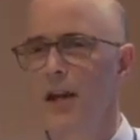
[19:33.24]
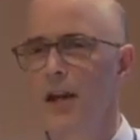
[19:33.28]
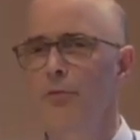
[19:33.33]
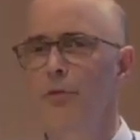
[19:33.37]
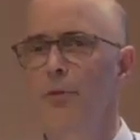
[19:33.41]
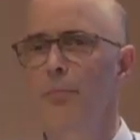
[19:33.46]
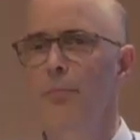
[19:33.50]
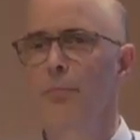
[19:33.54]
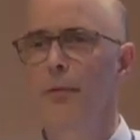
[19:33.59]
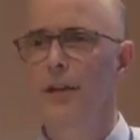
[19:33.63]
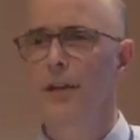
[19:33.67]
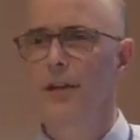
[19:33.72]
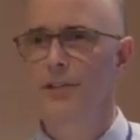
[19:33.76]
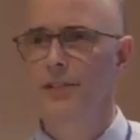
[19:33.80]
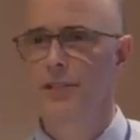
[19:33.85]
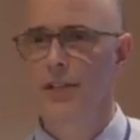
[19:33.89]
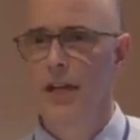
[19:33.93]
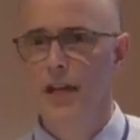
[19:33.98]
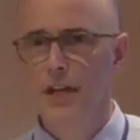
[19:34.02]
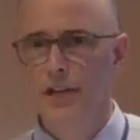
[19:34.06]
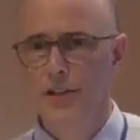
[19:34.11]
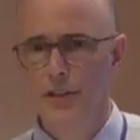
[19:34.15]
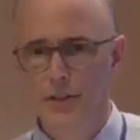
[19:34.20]
it would be a
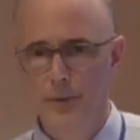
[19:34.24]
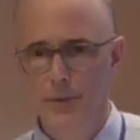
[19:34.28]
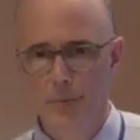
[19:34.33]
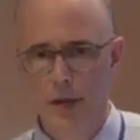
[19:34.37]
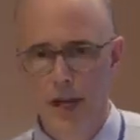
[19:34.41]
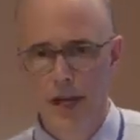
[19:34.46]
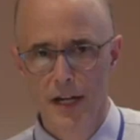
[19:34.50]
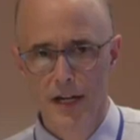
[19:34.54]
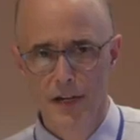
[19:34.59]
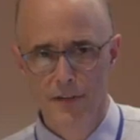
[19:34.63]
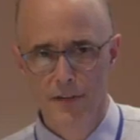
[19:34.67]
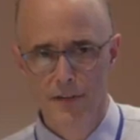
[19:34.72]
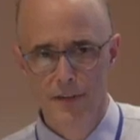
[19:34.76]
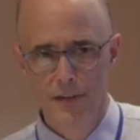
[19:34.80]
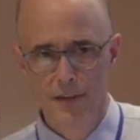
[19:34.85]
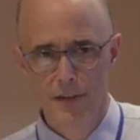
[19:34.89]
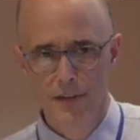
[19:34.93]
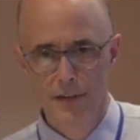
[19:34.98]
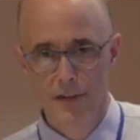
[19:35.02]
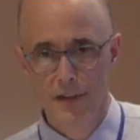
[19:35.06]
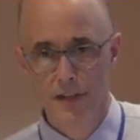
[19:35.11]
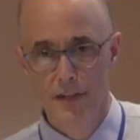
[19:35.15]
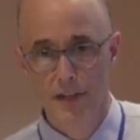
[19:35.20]
psychosomatic
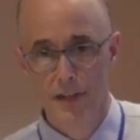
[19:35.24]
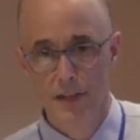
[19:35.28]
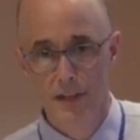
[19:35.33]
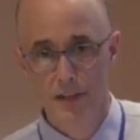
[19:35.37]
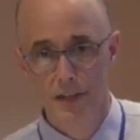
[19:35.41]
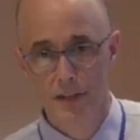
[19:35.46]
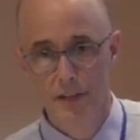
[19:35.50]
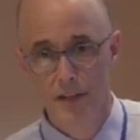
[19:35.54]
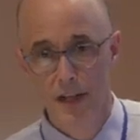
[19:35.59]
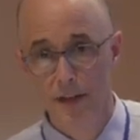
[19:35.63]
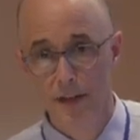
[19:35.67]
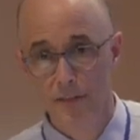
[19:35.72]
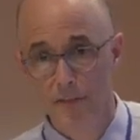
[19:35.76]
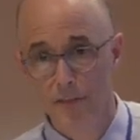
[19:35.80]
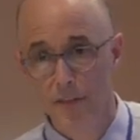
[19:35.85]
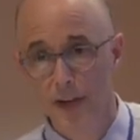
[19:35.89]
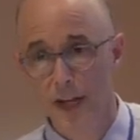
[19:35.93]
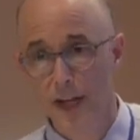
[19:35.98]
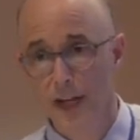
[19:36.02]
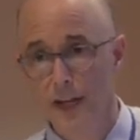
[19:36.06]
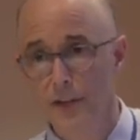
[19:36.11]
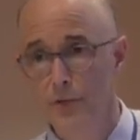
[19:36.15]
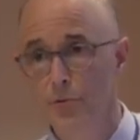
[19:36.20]

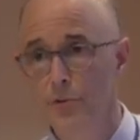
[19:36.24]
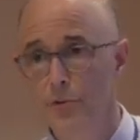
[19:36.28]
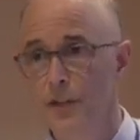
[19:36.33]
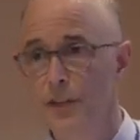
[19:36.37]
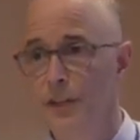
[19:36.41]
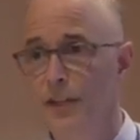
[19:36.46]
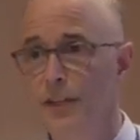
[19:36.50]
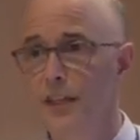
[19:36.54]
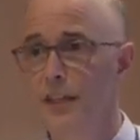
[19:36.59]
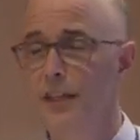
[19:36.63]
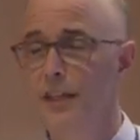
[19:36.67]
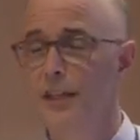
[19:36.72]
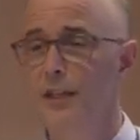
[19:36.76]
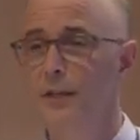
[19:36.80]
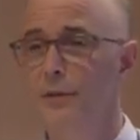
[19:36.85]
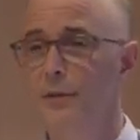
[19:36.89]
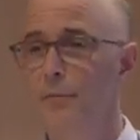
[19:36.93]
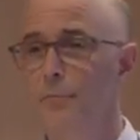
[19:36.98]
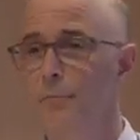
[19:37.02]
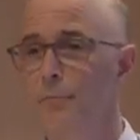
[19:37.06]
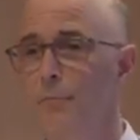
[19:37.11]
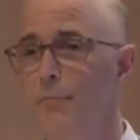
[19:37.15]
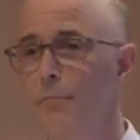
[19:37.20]
effect where
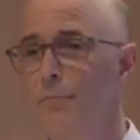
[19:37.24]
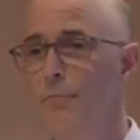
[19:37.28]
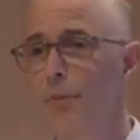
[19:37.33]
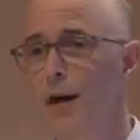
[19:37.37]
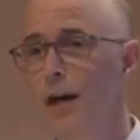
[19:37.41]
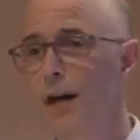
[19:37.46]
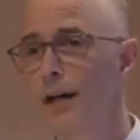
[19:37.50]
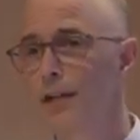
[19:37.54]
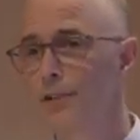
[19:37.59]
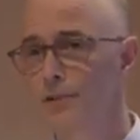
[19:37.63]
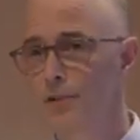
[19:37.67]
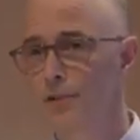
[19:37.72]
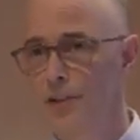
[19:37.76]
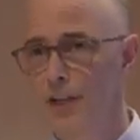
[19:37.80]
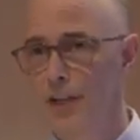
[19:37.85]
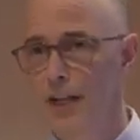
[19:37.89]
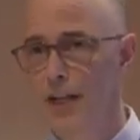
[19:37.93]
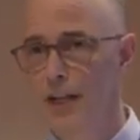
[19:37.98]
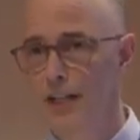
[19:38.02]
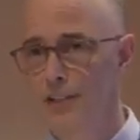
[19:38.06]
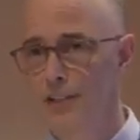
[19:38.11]
the minds or the